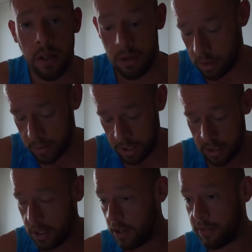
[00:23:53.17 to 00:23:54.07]
You know what I mean?
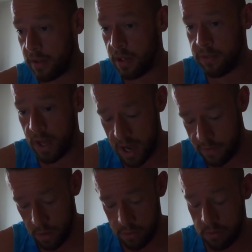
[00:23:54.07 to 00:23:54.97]
If if like
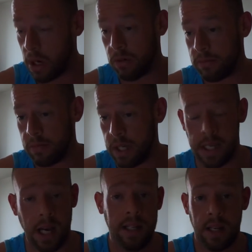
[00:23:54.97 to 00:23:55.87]
everyone, well, it's
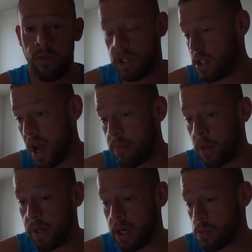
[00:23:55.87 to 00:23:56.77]
it's obviously
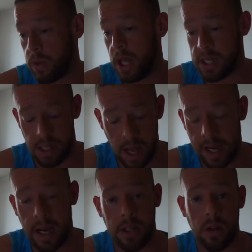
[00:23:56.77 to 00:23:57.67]
happened because places like
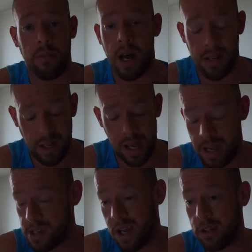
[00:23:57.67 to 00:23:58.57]
Eddie Stobart's,
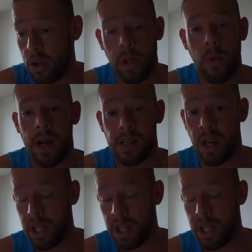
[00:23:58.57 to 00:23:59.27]
DHL, WS,